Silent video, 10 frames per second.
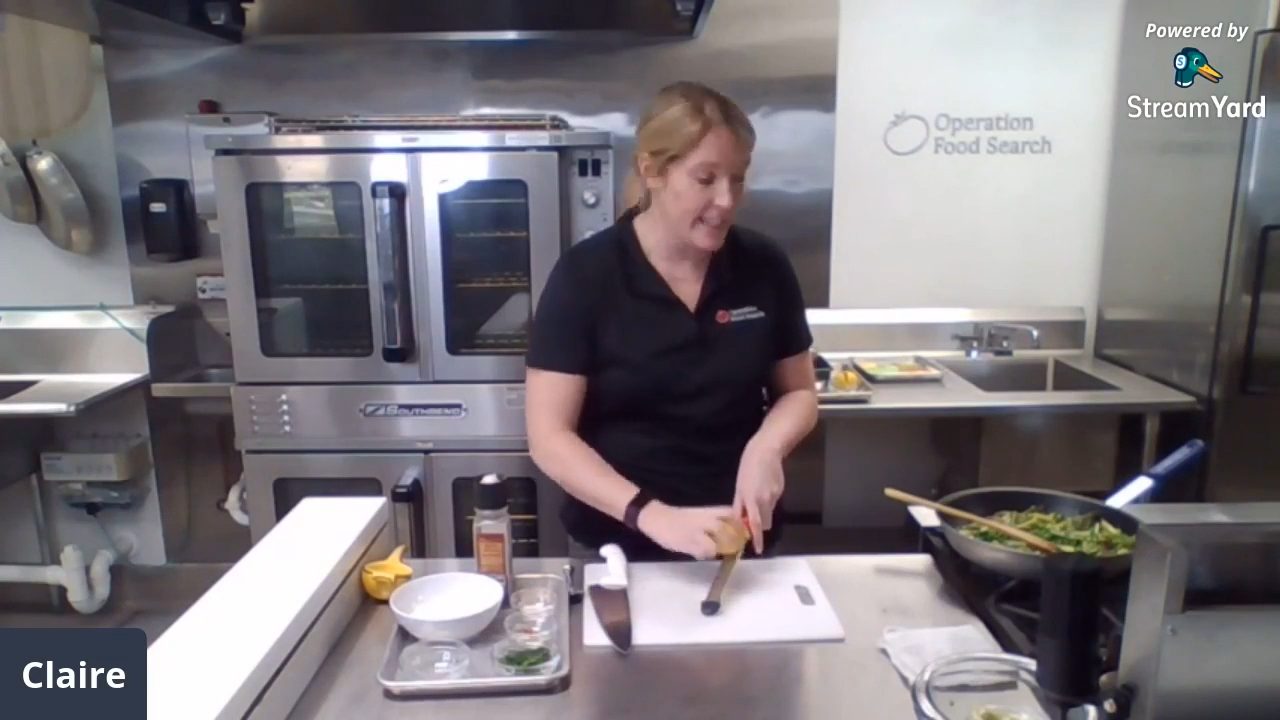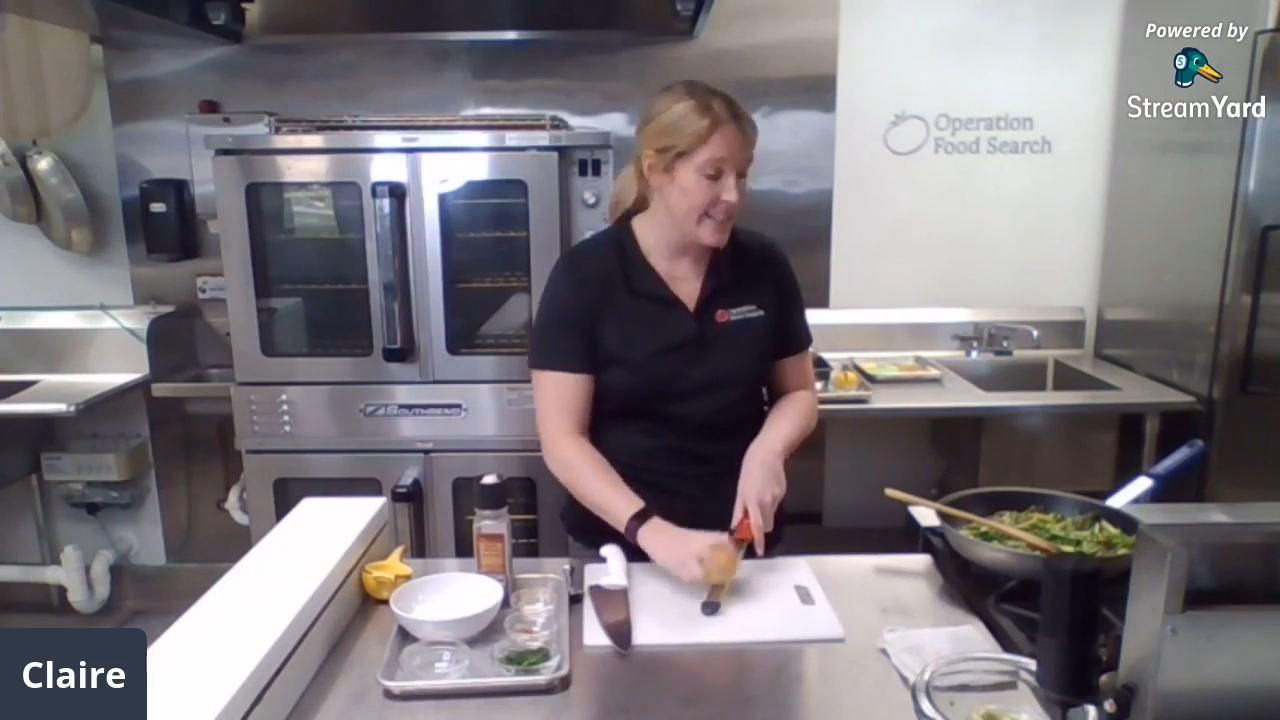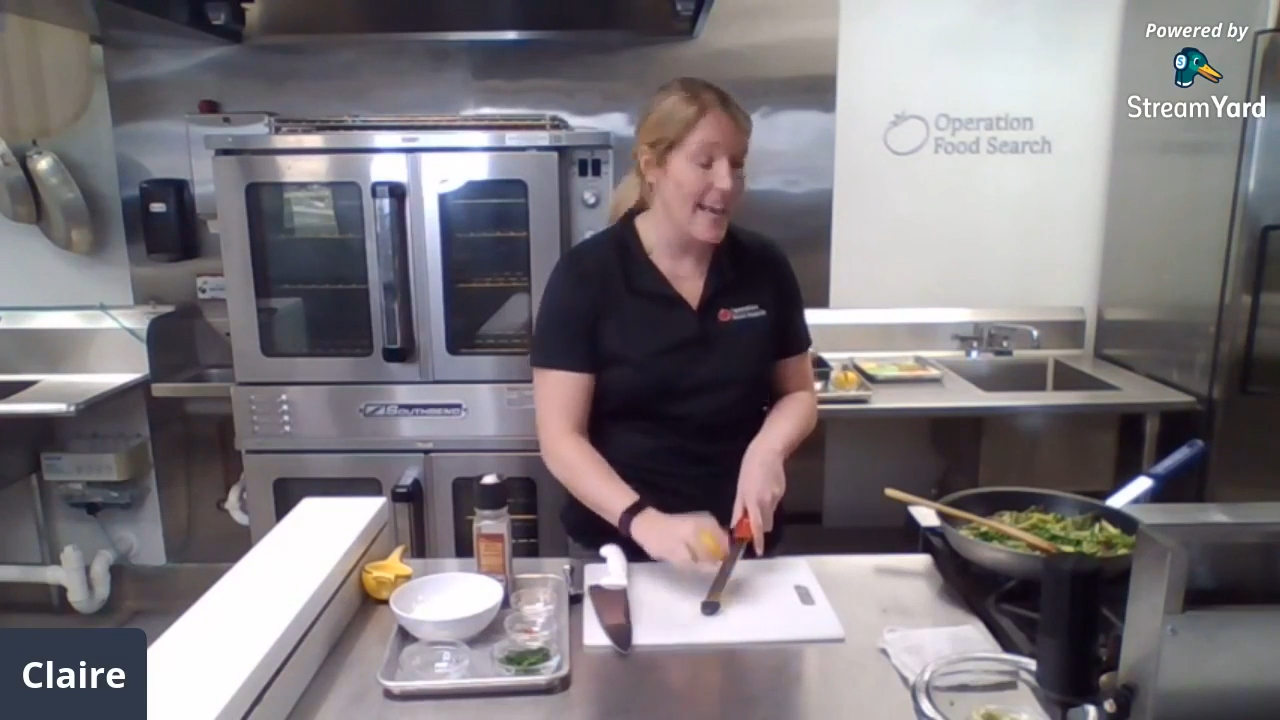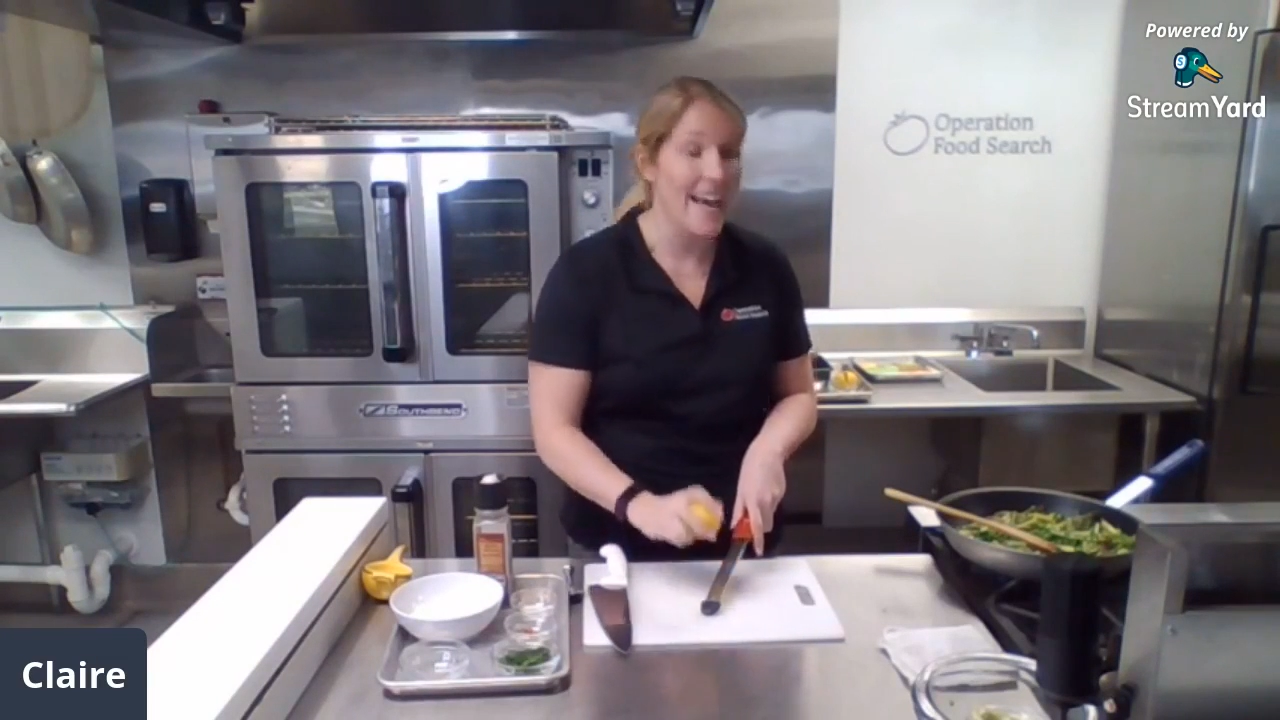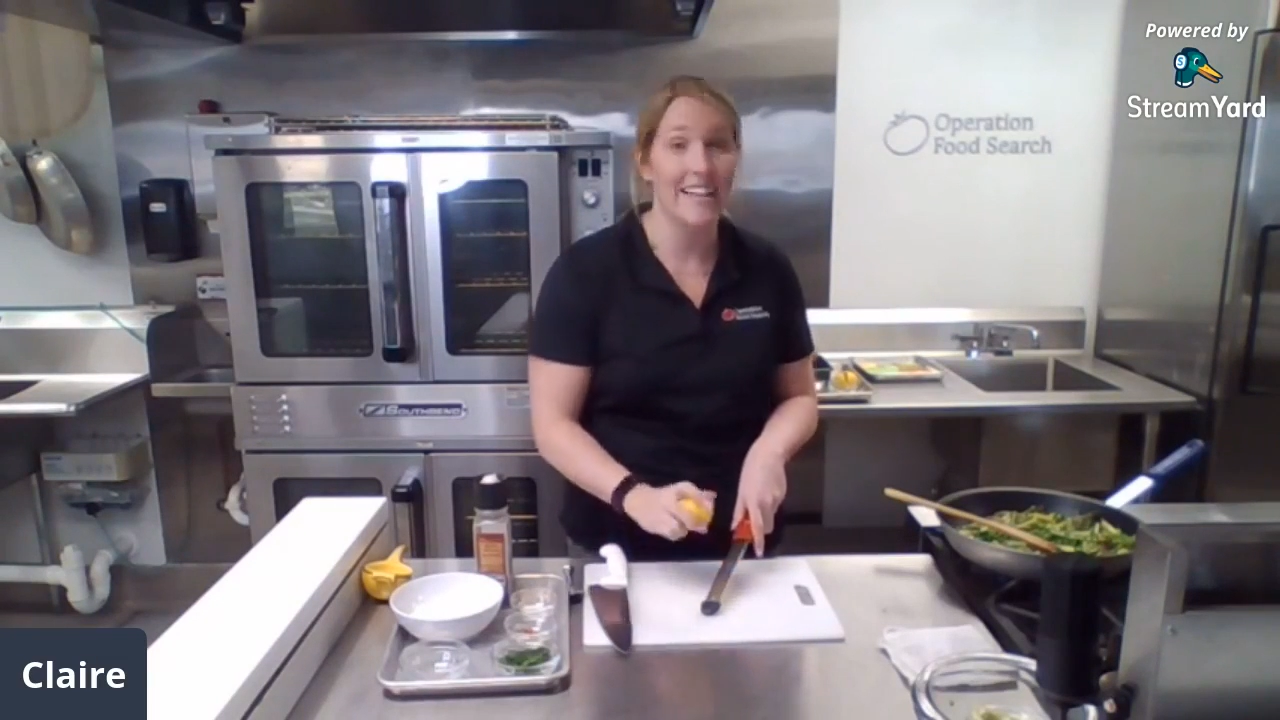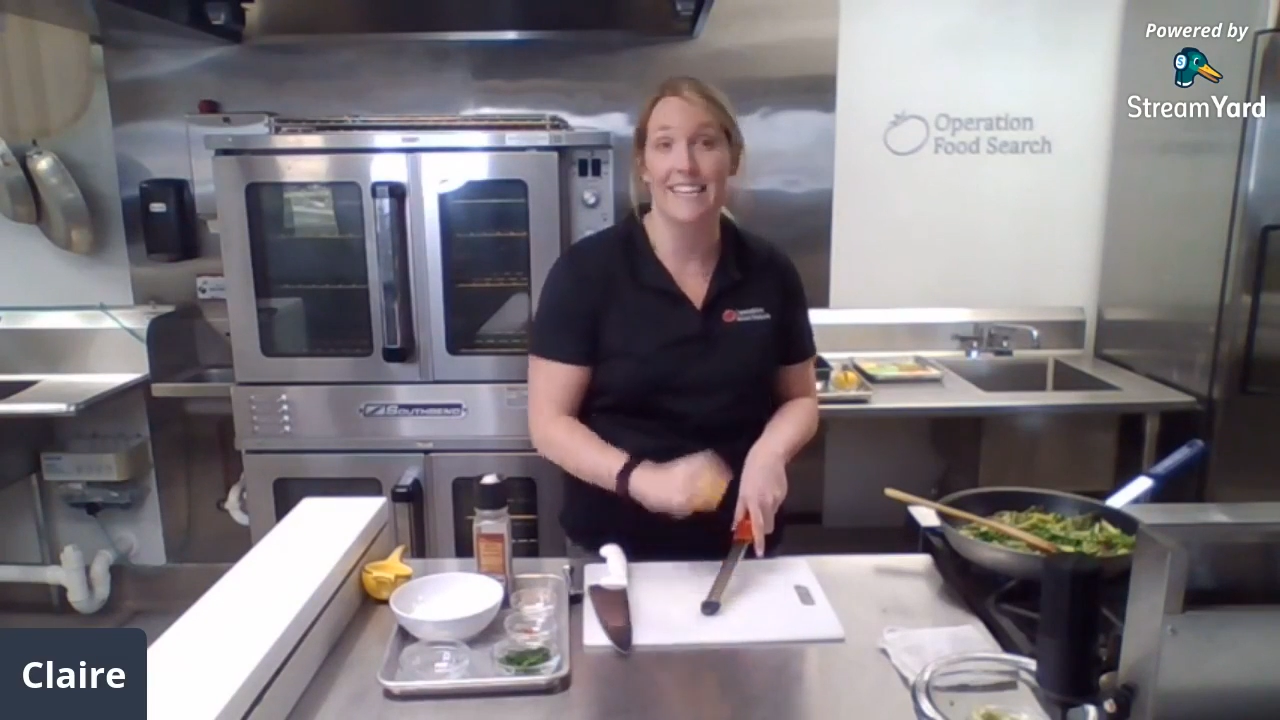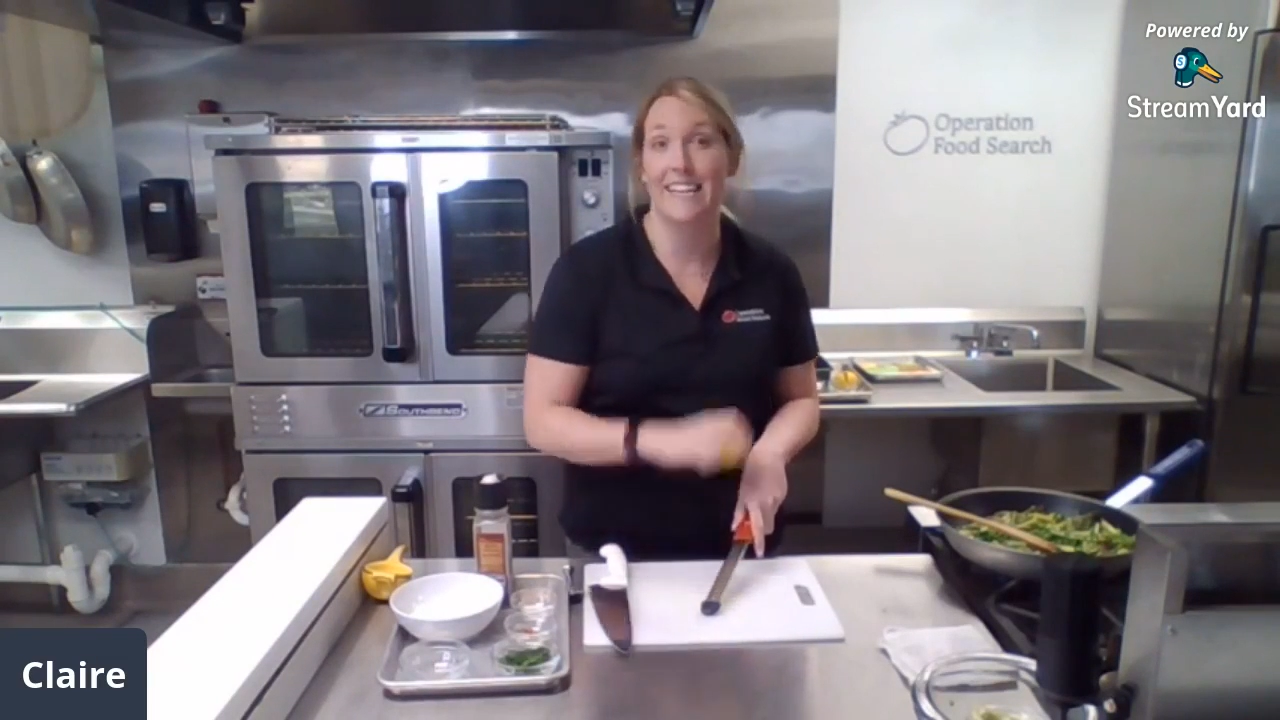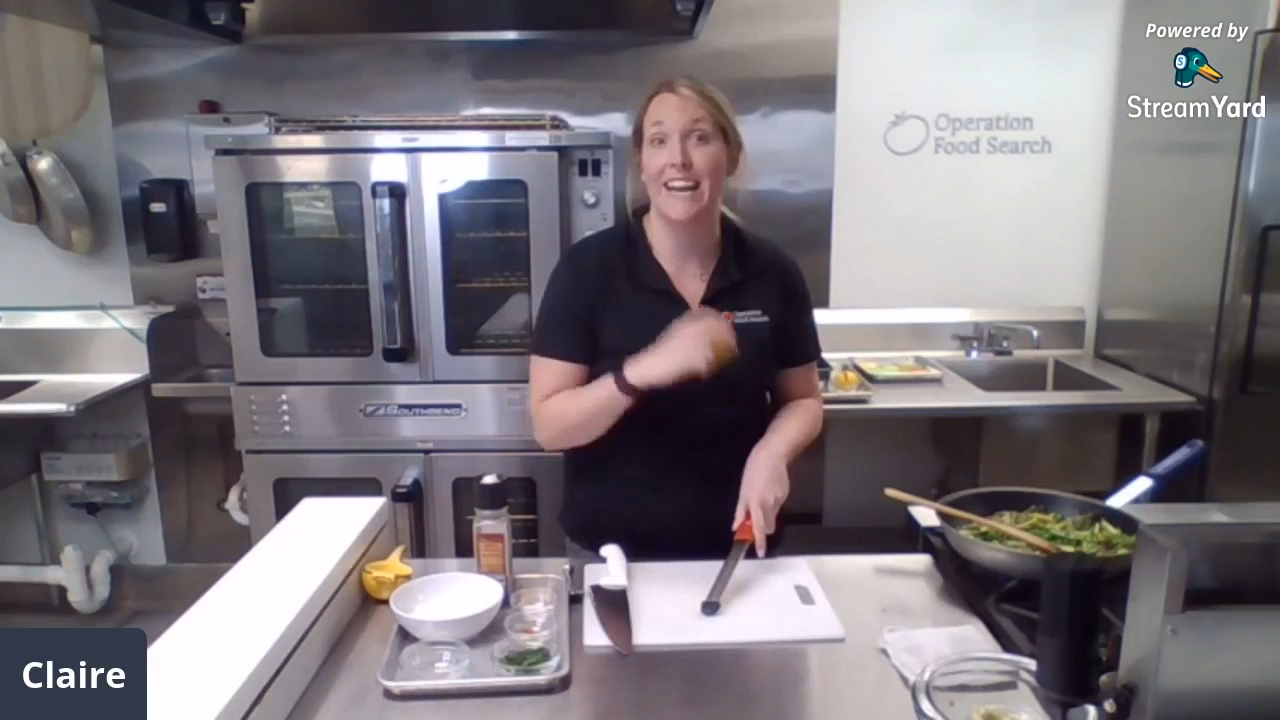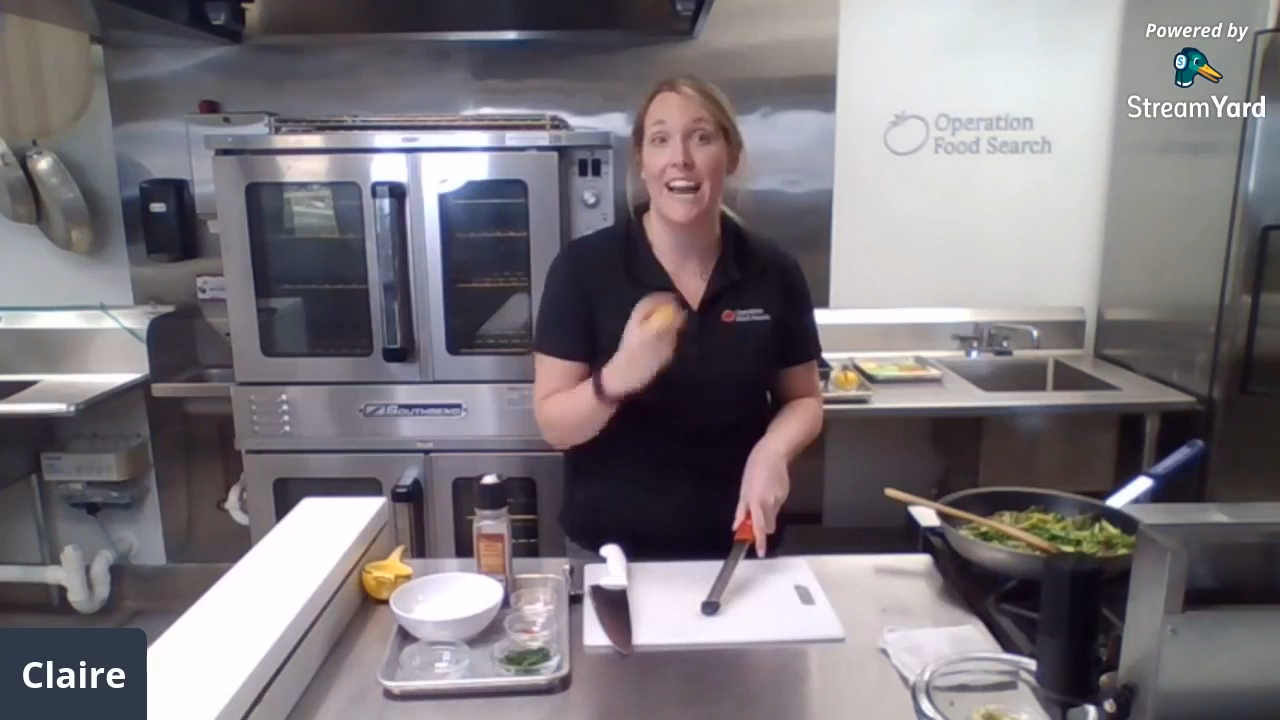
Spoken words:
just adds like an